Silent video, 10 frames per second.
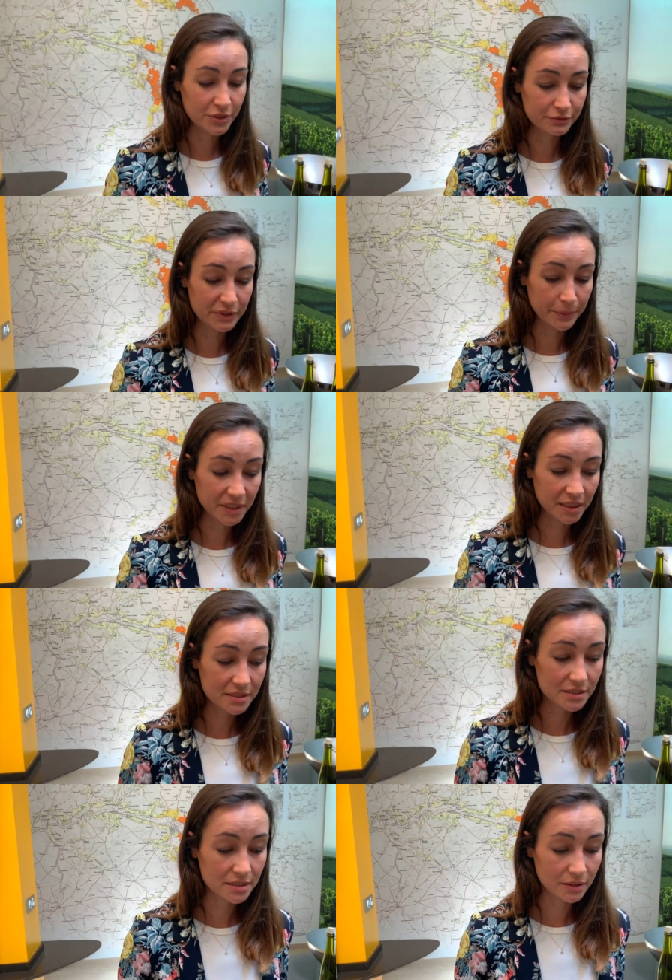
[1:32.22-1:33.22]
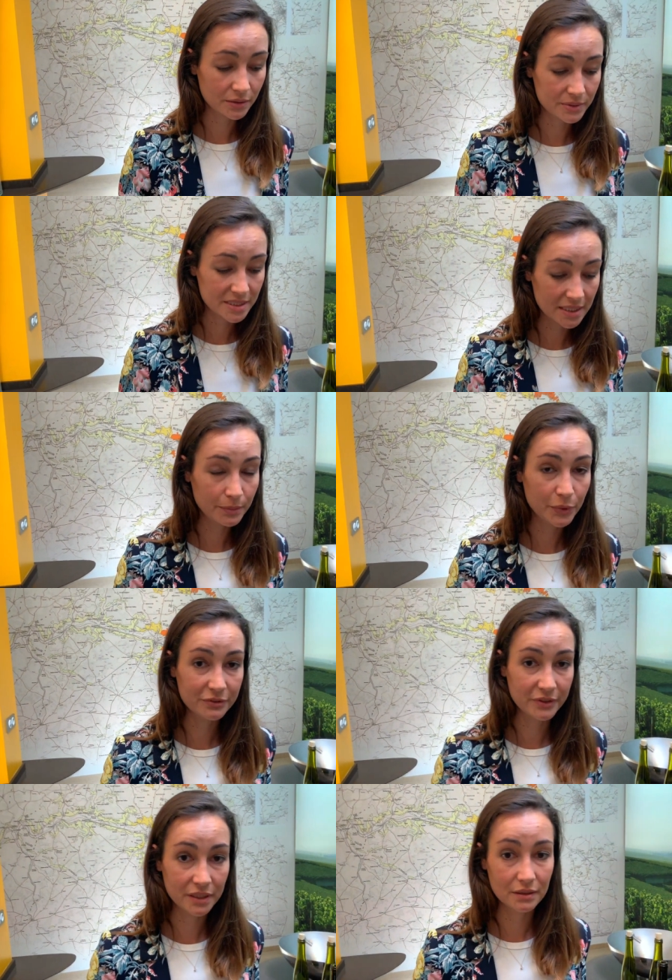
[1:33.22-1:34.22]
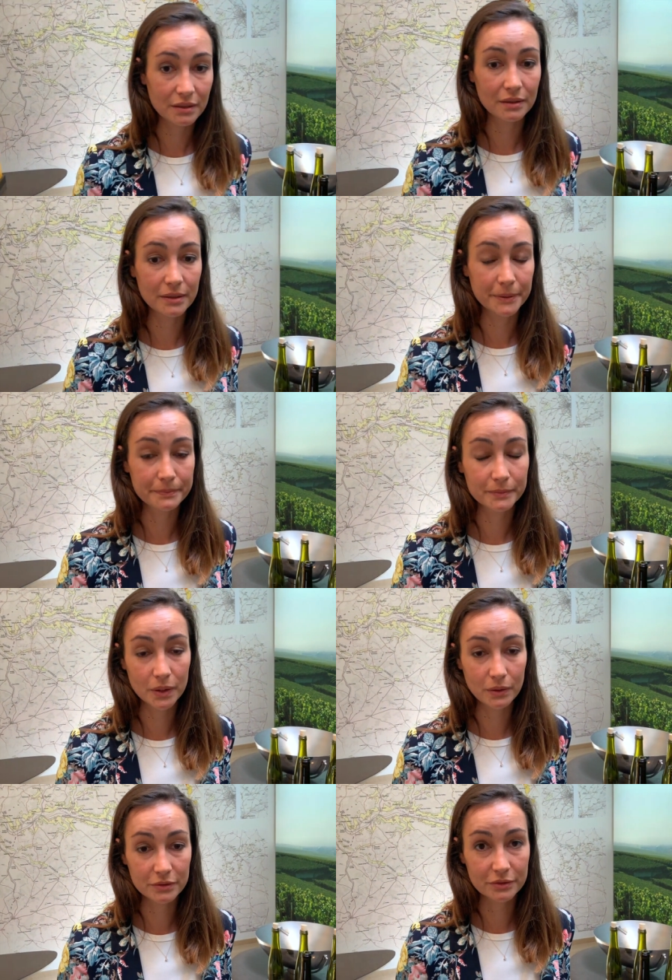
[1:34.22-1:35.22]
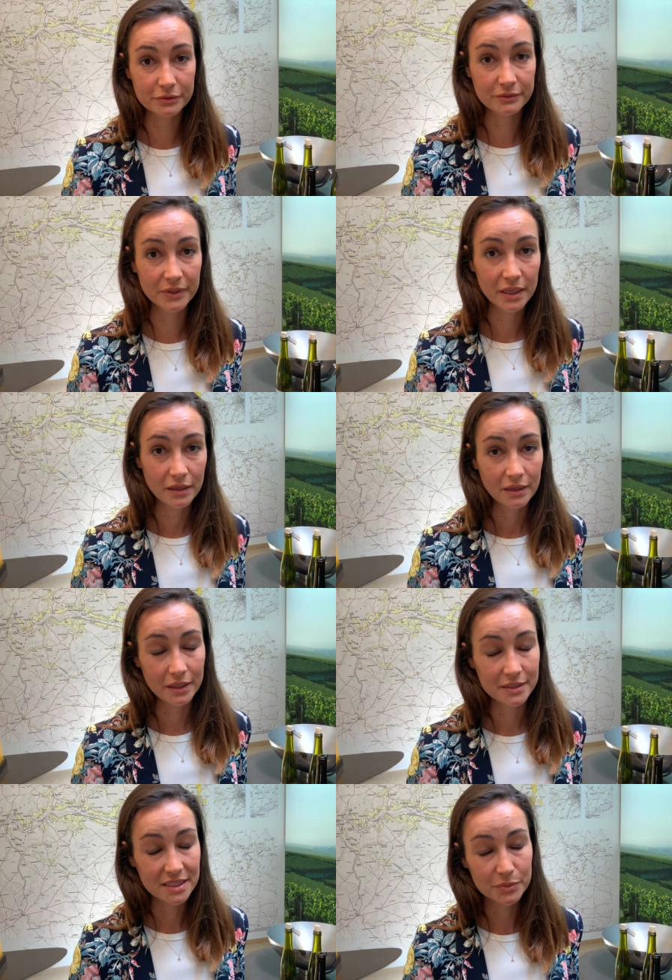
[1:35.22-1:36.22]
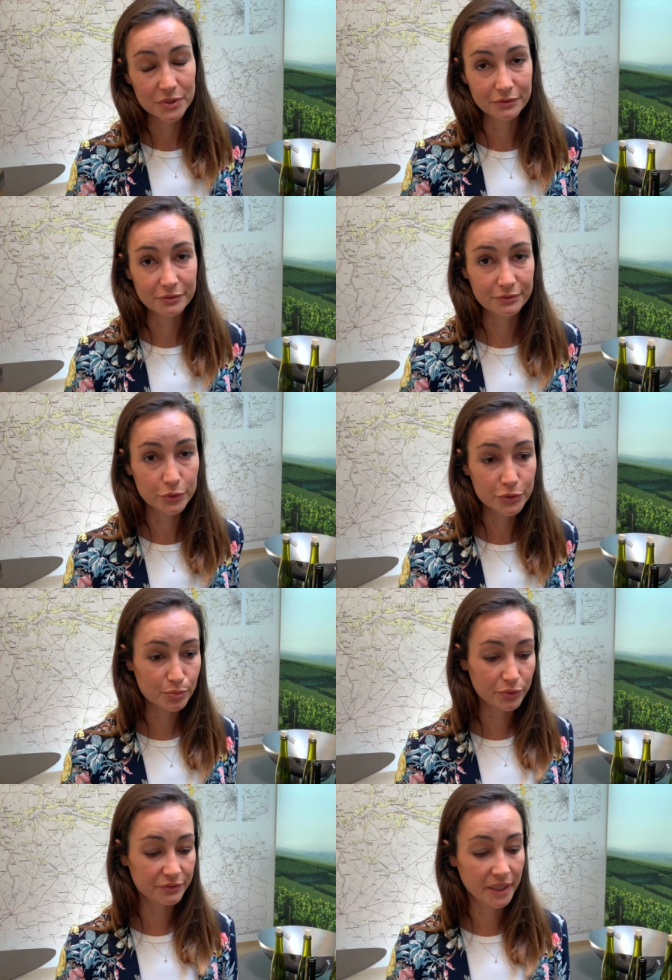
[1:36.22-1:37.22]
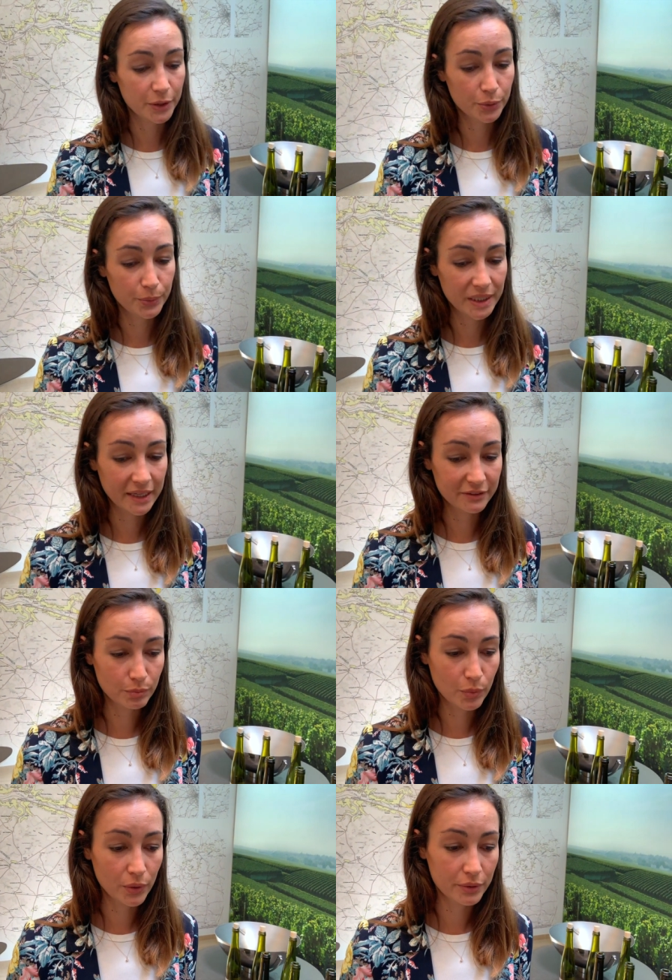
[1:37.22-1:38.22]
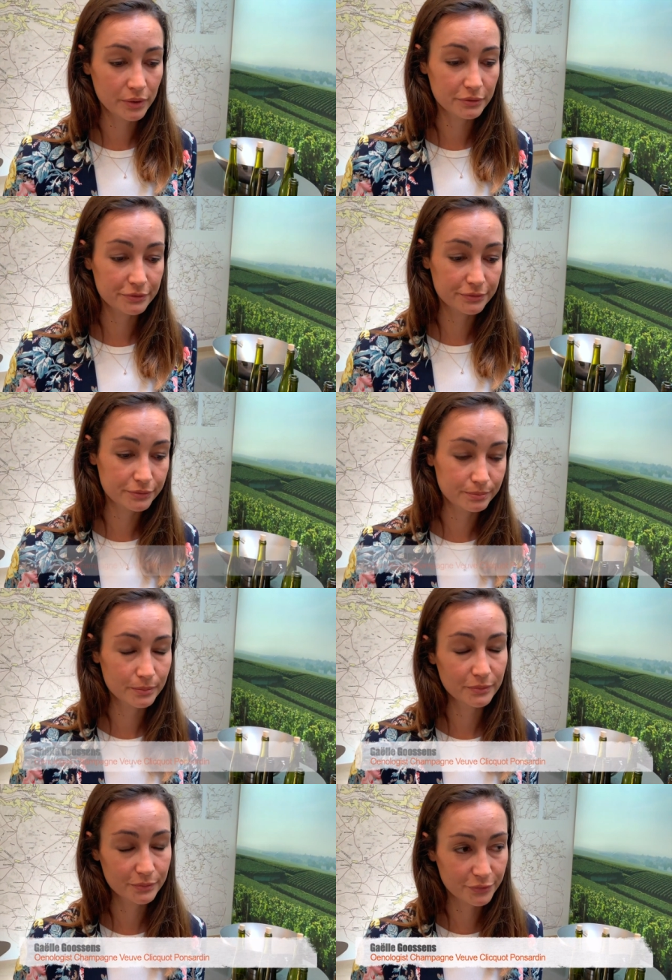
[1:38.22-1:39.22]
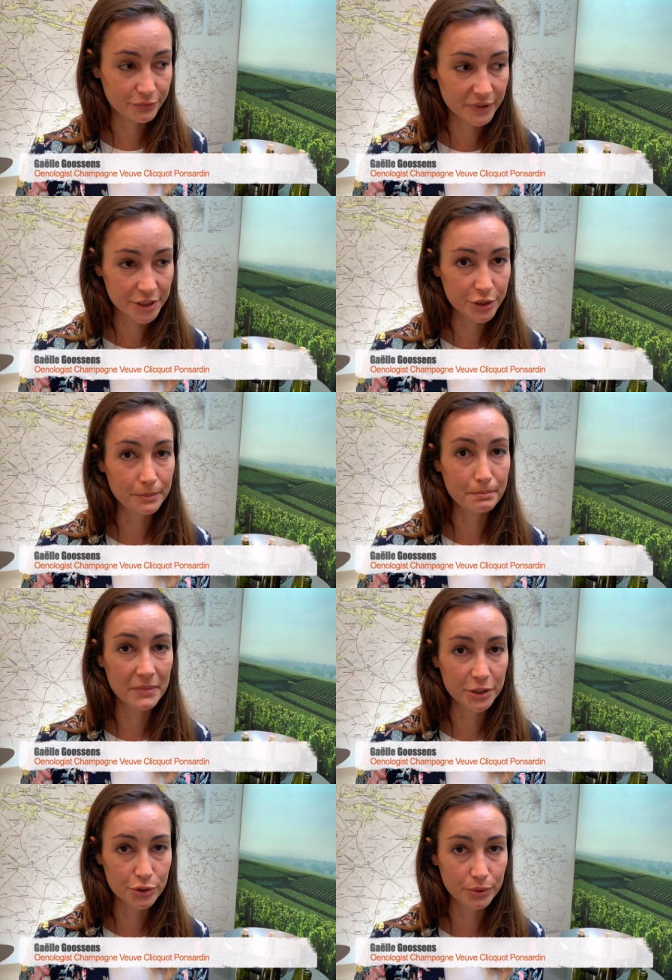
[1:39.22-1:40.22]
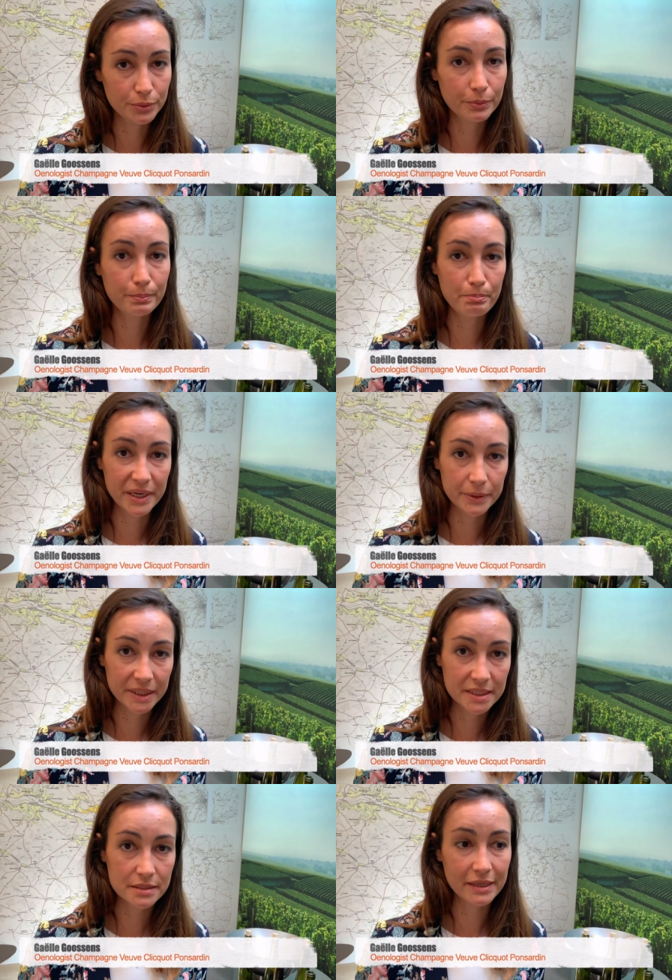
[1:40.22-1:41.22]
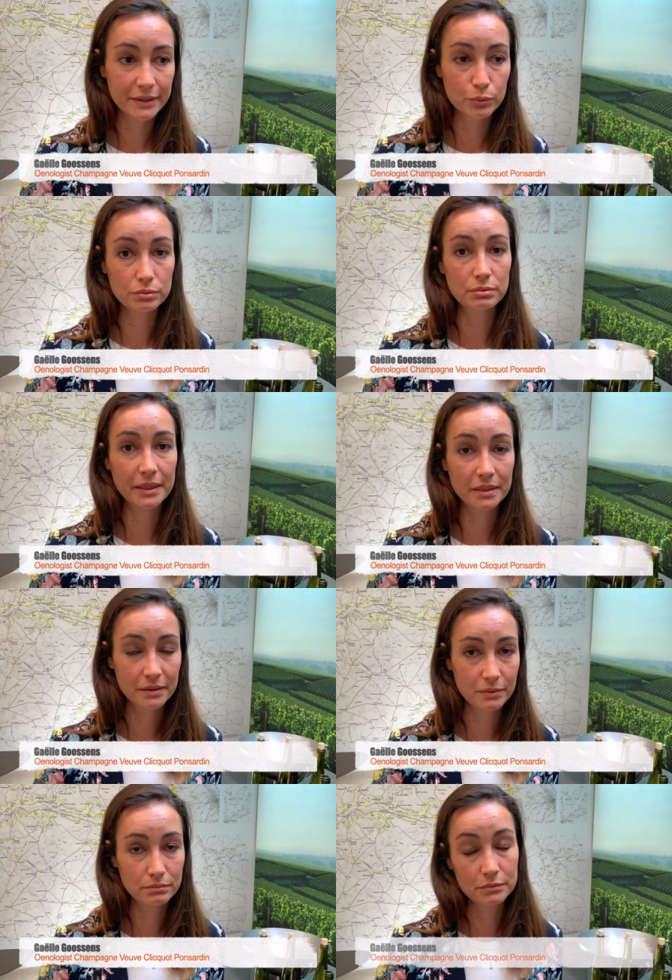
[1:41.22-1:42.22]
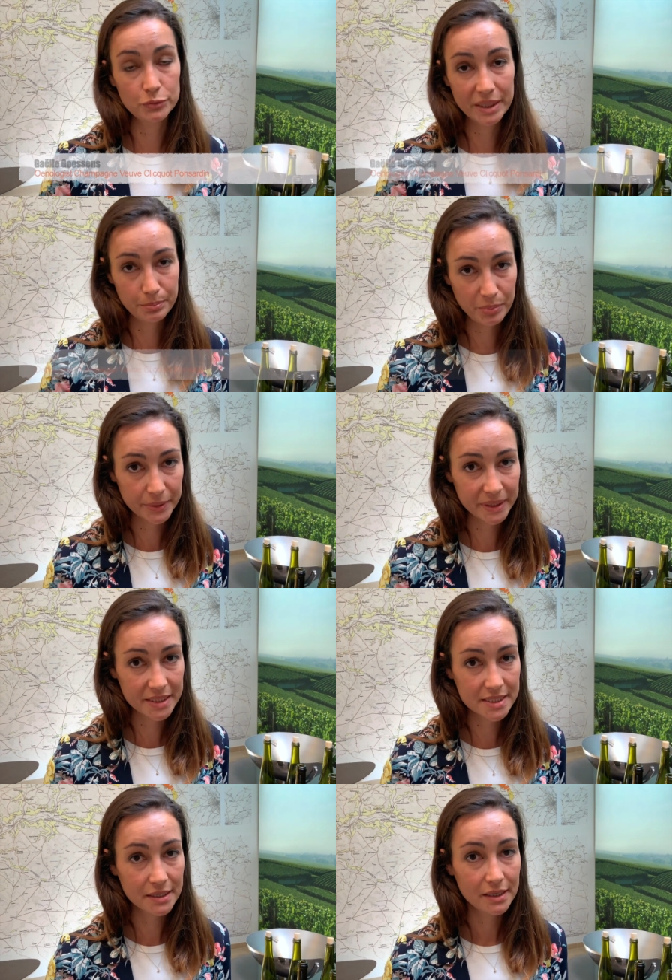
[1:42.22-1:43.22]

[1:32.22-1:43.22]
of ripeness. So same, you find a lot of, in terms of fruit profile, you will have more fresh and mature berries, like red berries,